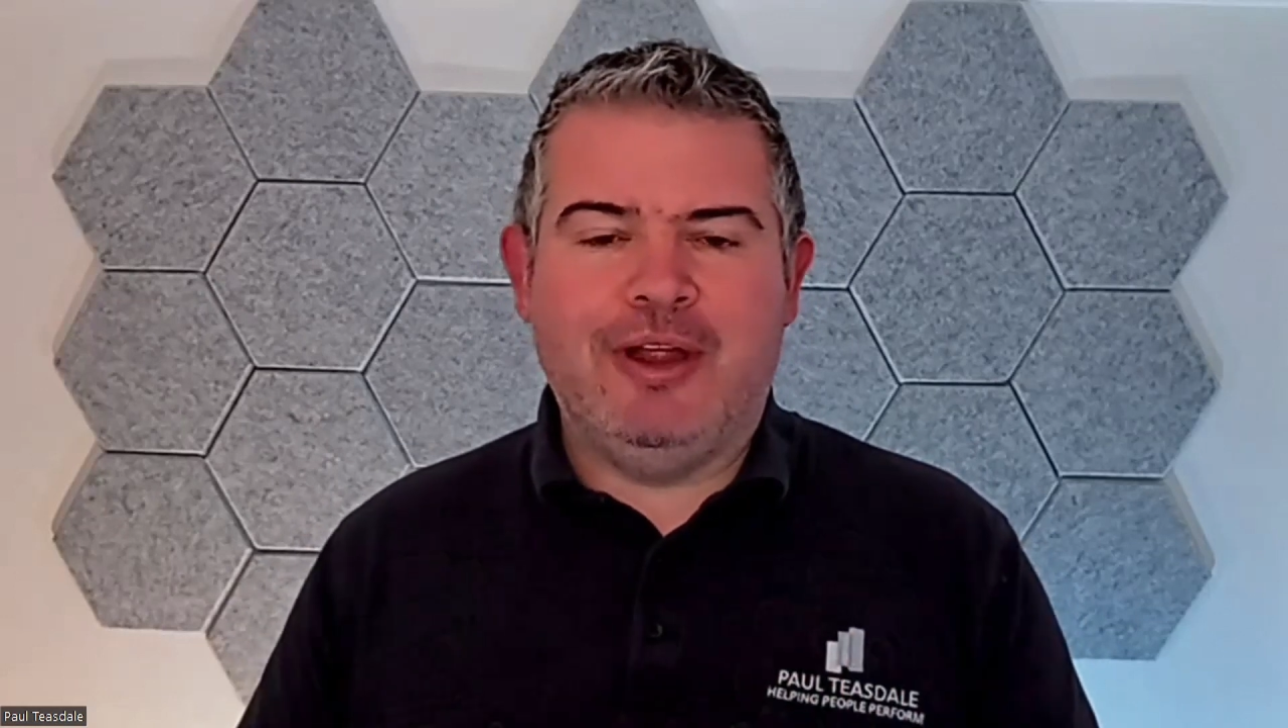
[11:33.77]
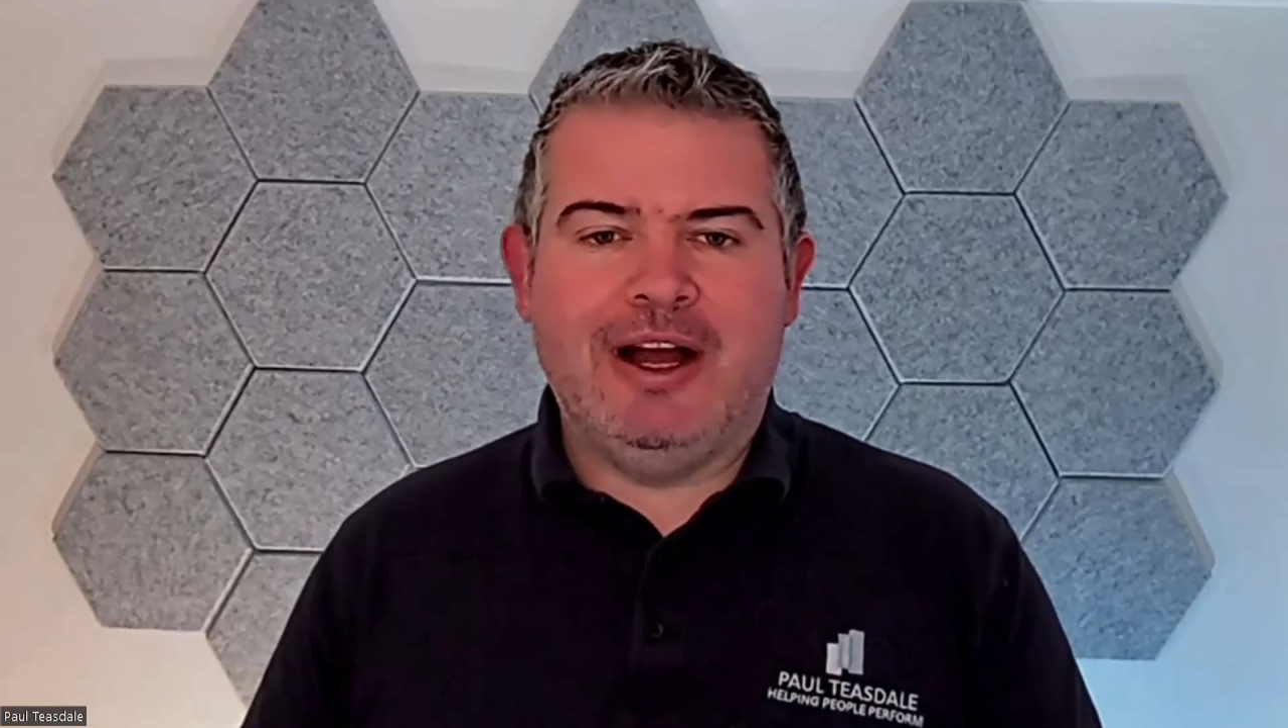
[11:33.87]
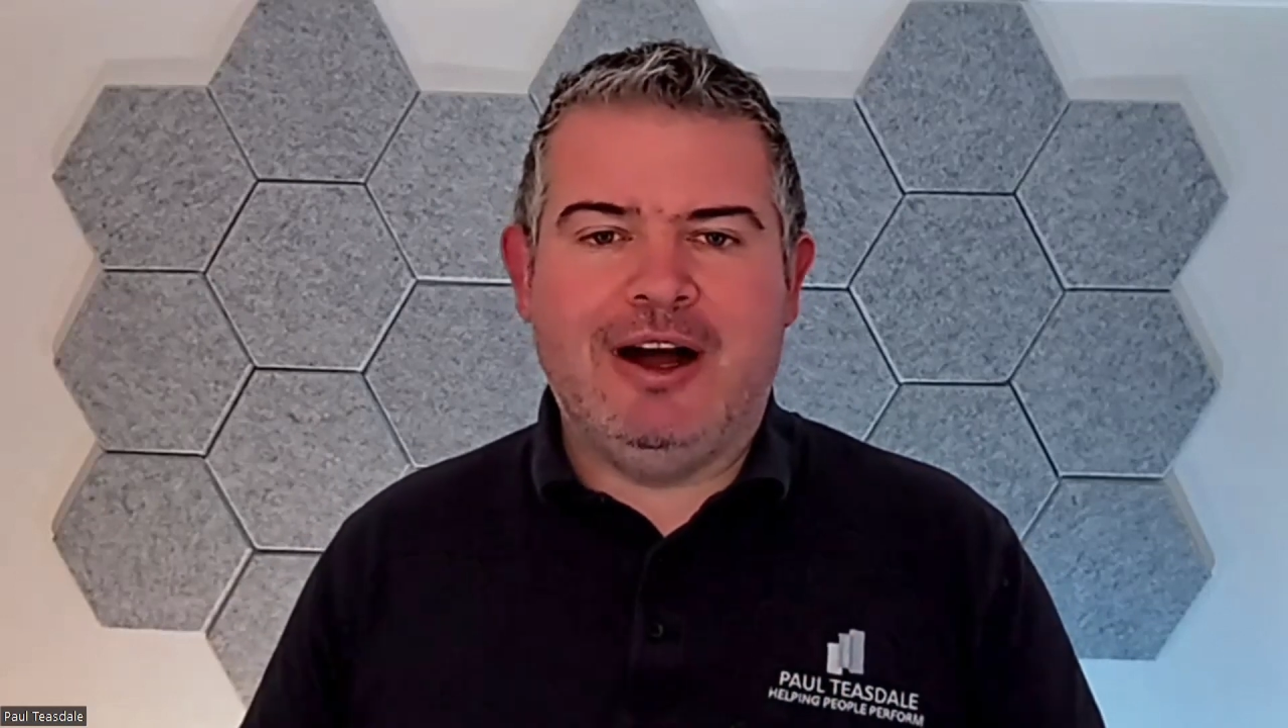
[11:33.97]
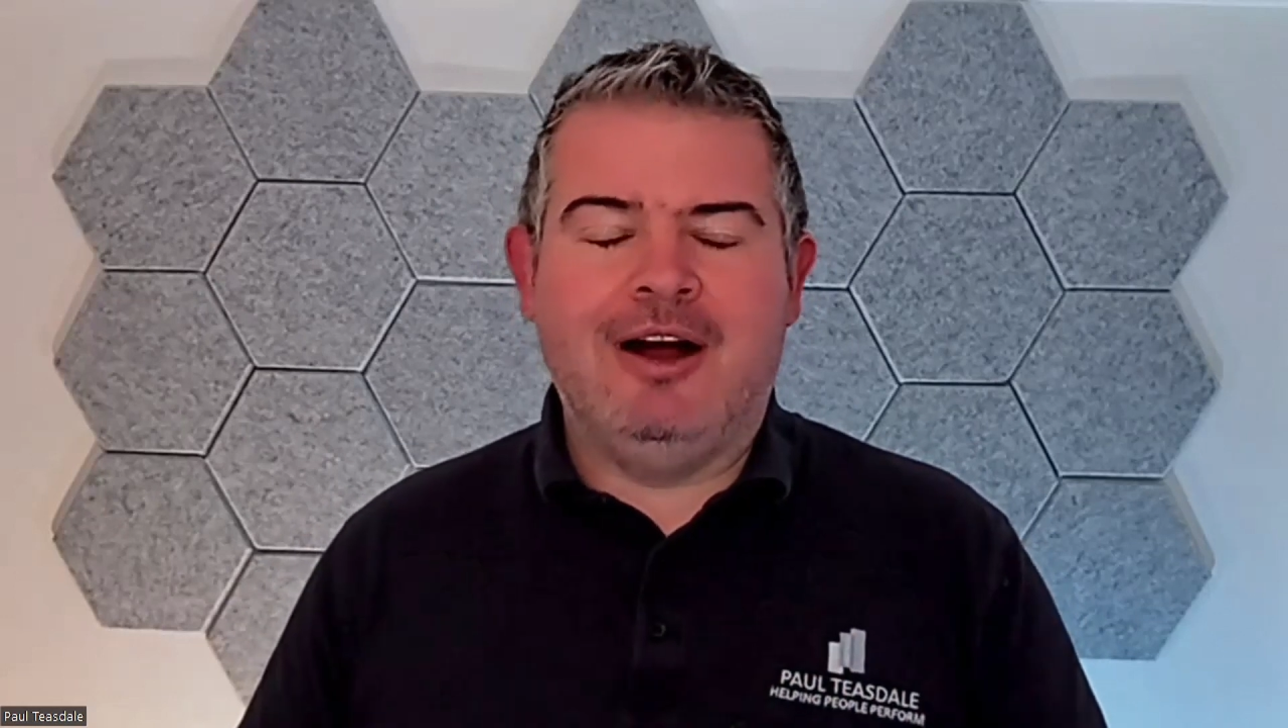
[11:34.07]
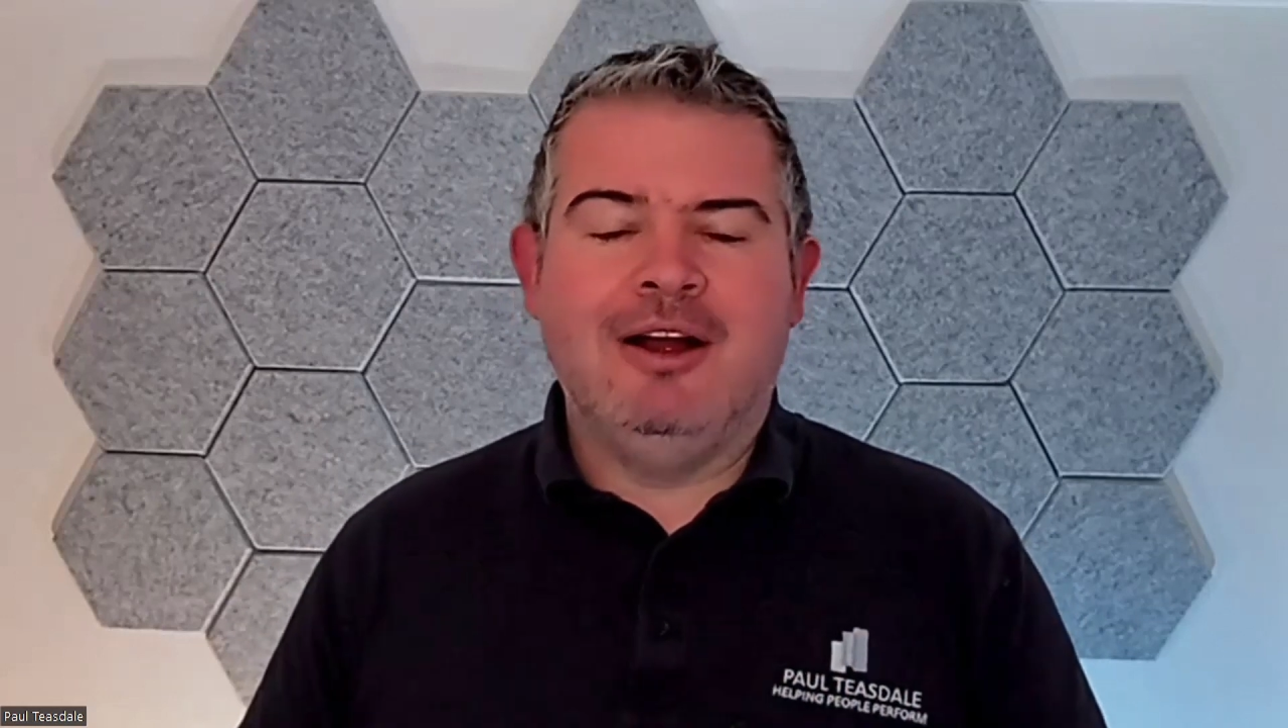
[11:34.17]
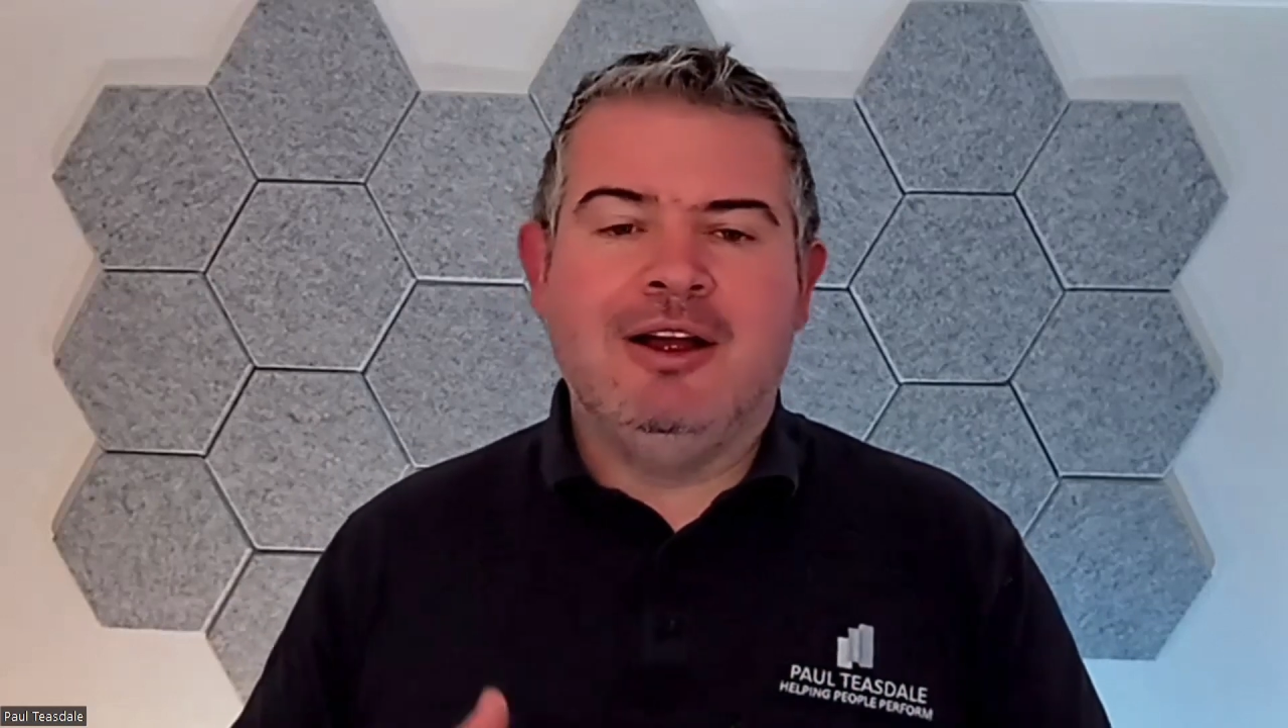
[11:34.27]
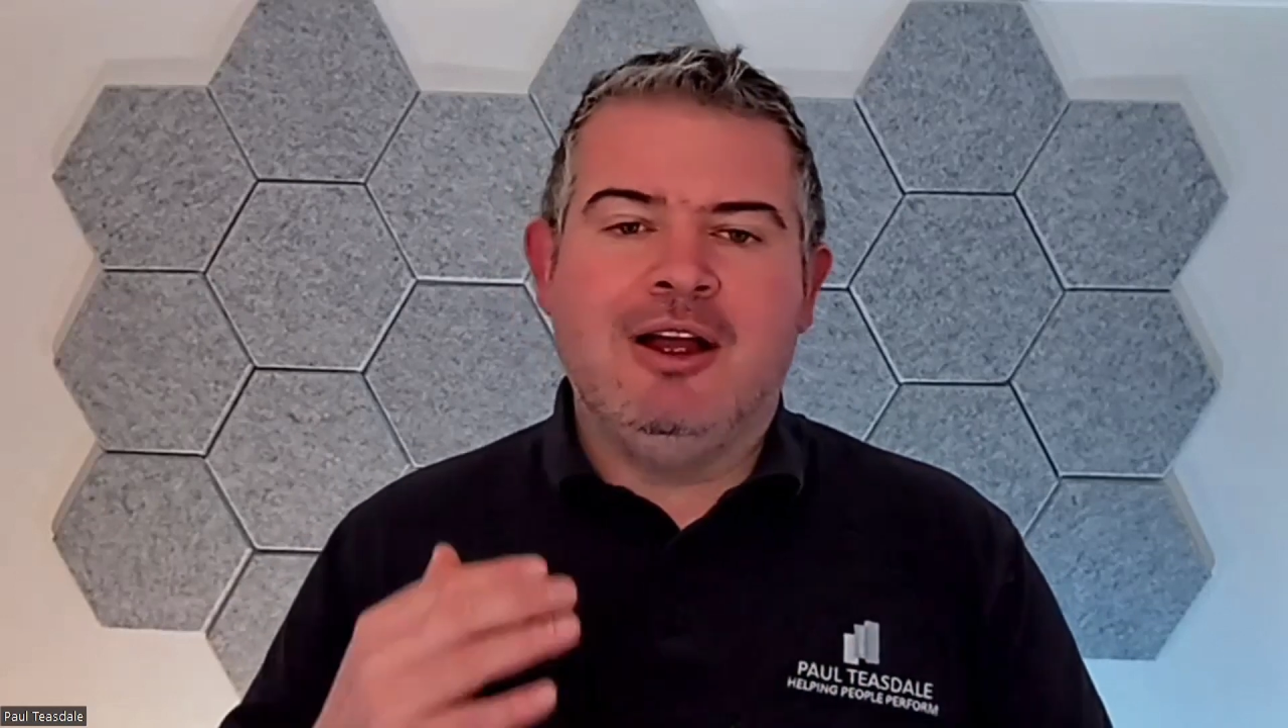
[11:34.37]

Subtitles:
they are.